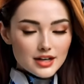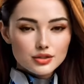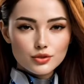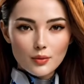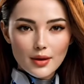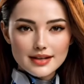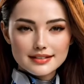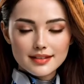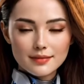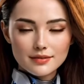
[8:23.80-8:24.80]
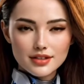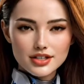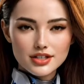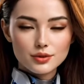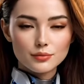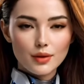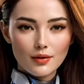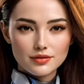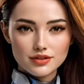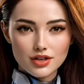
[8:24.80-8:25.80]
Bishop to e7,
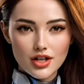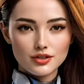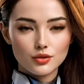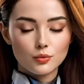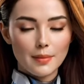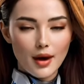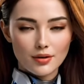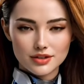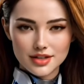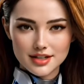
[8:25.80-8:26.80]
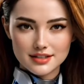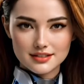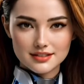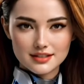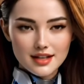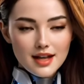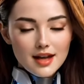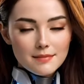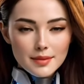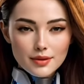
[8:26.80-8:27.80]
his queen stands right beside
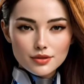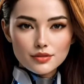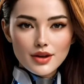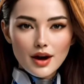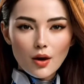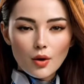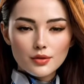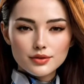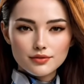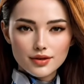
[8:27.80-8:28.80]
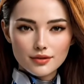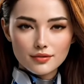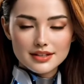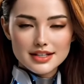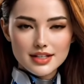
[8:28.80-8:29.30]
it, and he is not allowed to touch it.